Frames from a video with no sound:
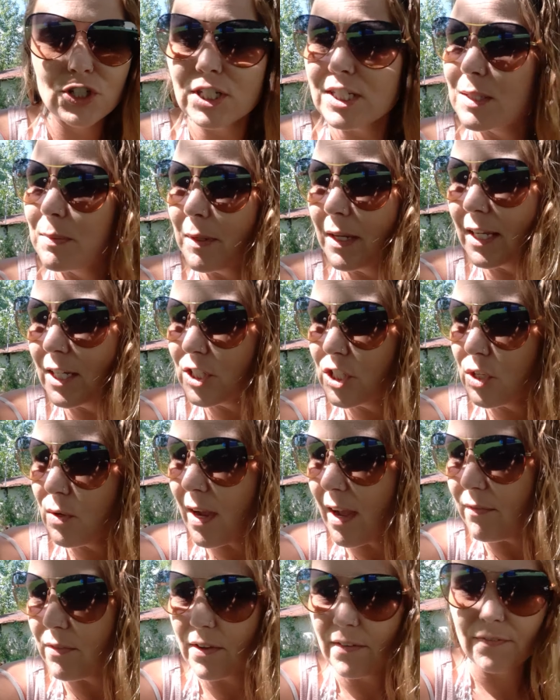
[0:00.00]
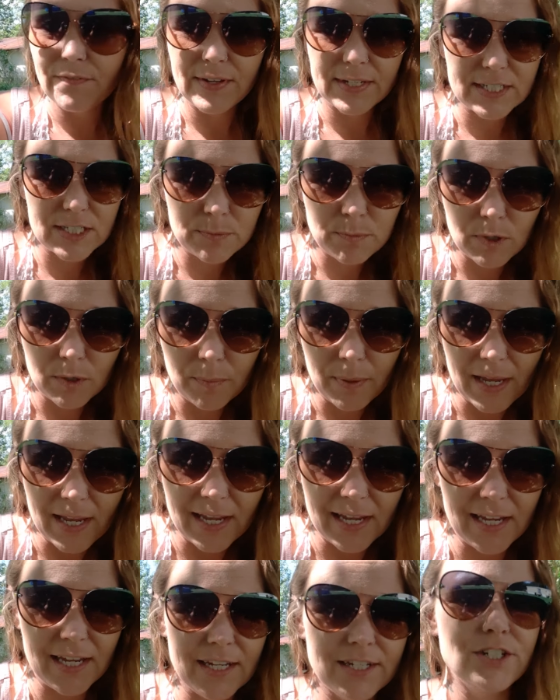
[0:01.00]
Just because you have a Facebook
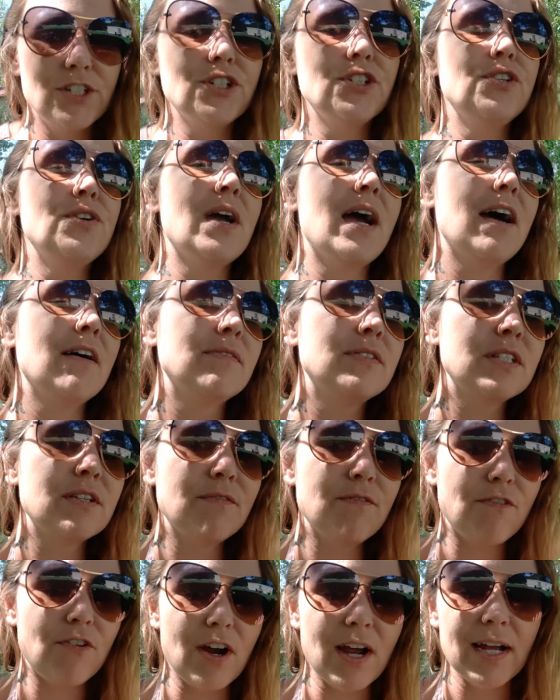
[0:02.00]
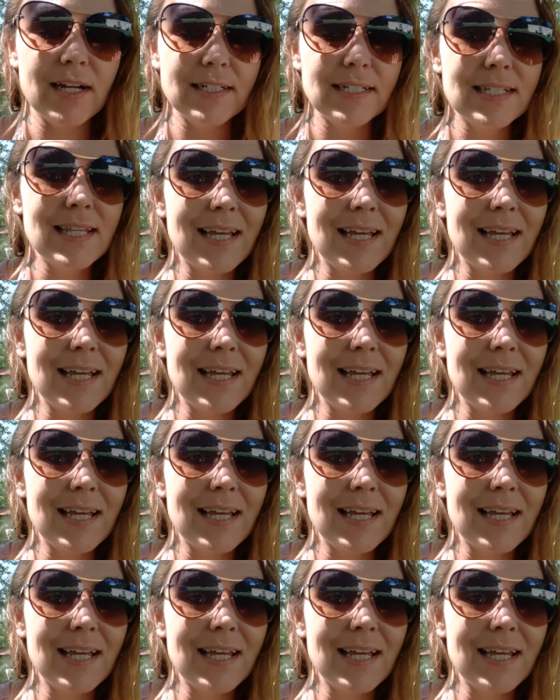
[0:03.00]
page and you have some friends,